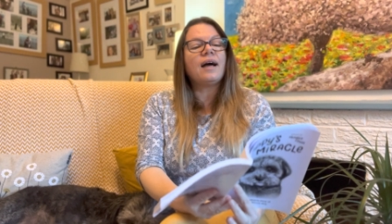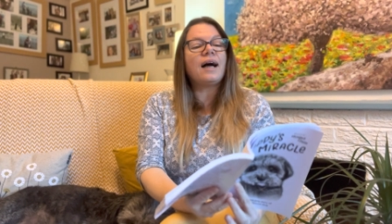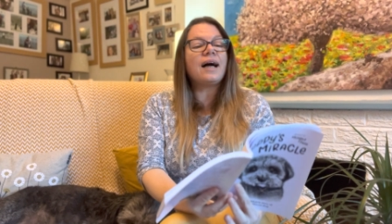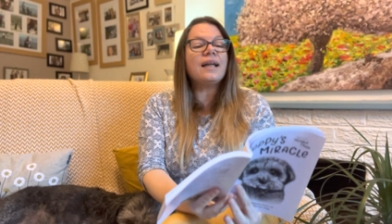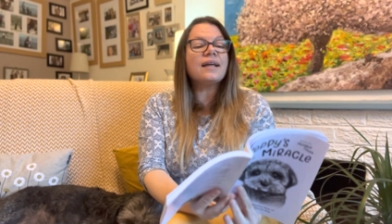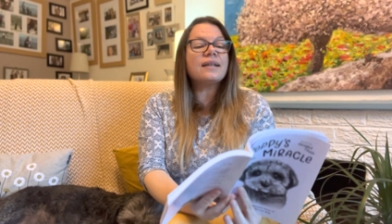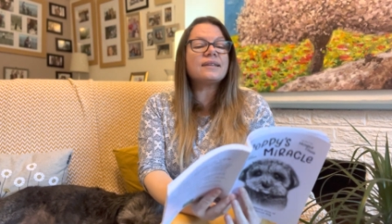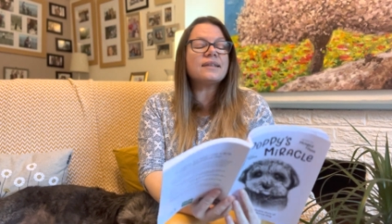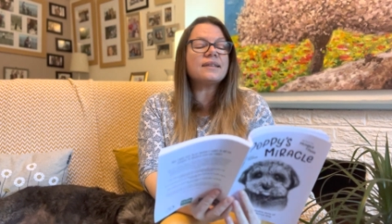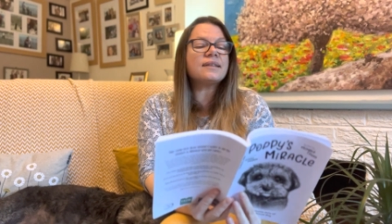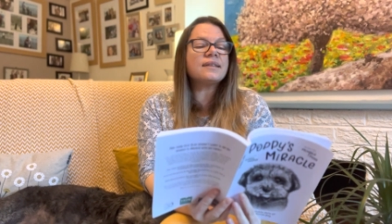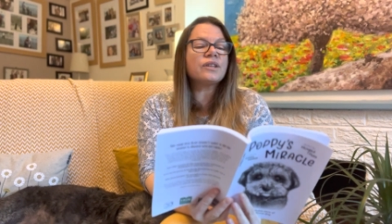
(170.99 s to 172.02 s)

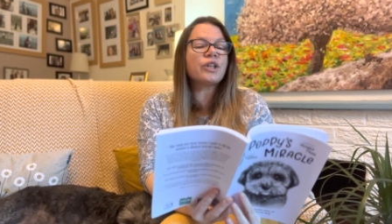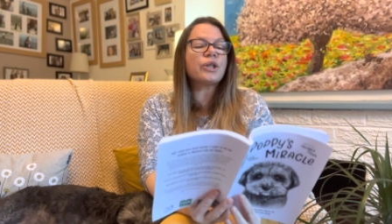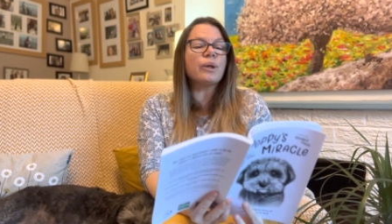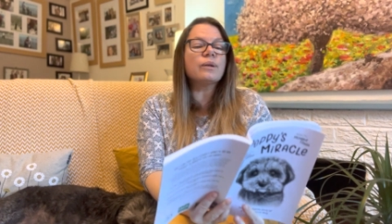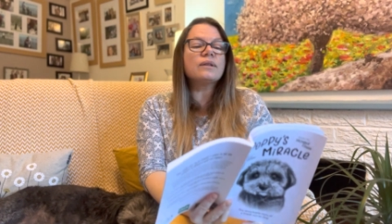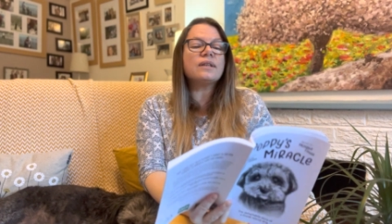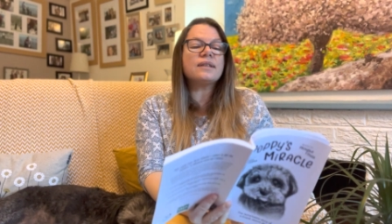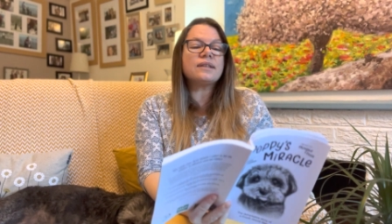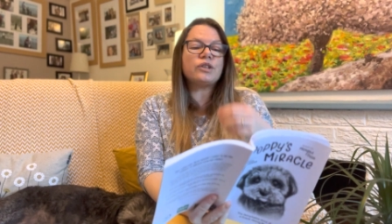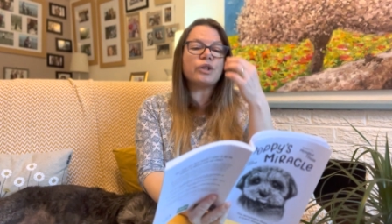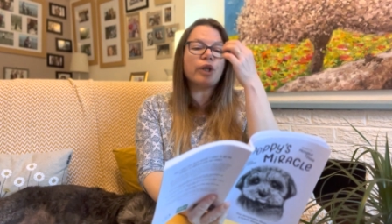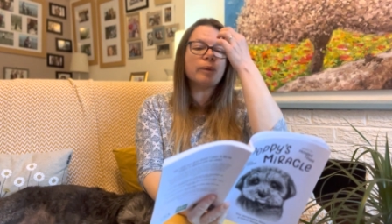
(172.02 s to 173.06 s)
Alex's shoulders
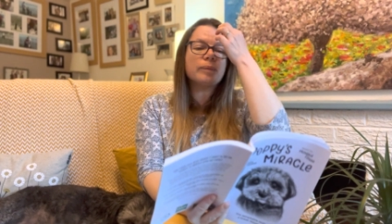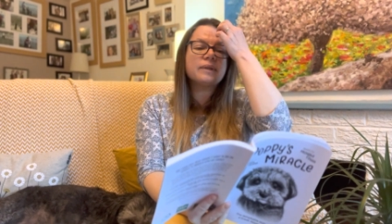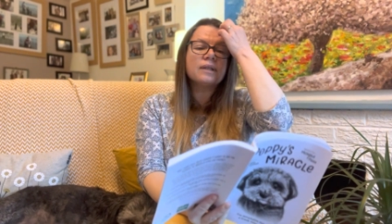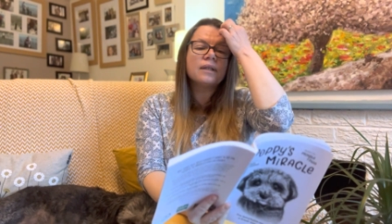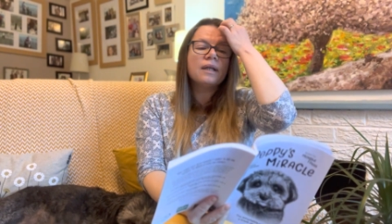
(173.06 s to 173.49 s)
dropped